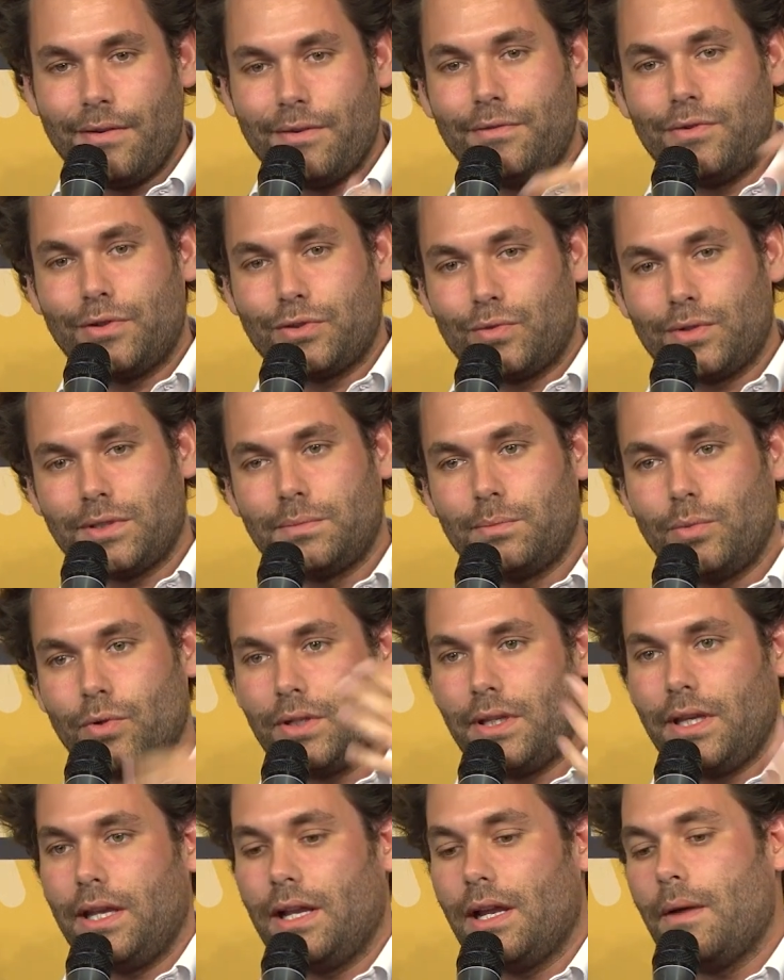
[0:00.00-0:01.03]
for
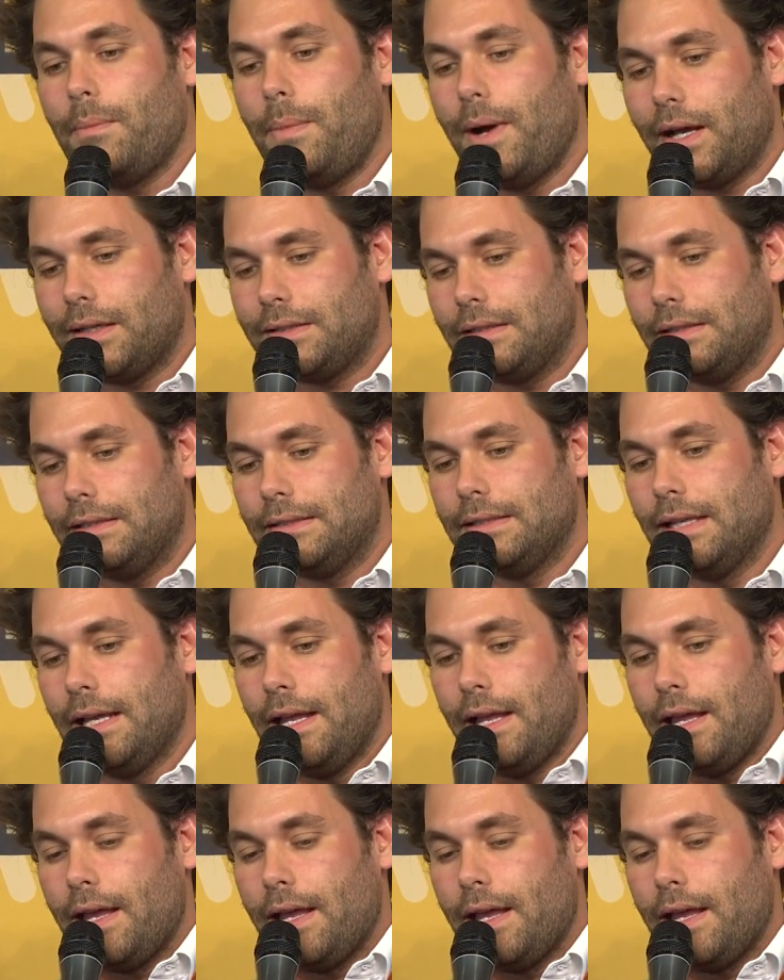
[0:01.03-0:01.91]
transporting parcels.